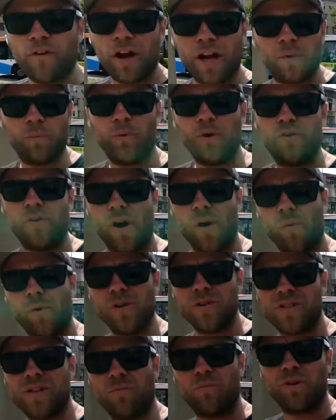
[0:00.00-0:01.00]
fucking Woodrow
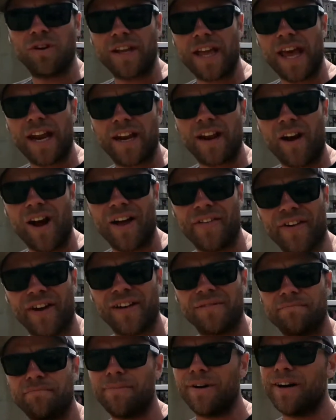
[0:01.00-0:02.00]
Wilson wouldn't get it
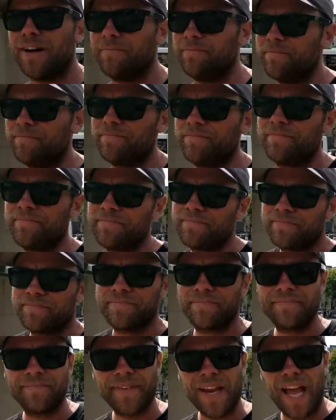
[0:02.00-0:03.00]
either, but
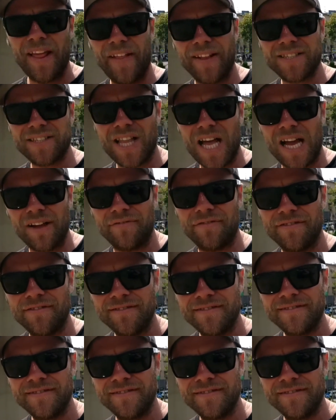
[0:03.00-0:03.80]
hey, that's life.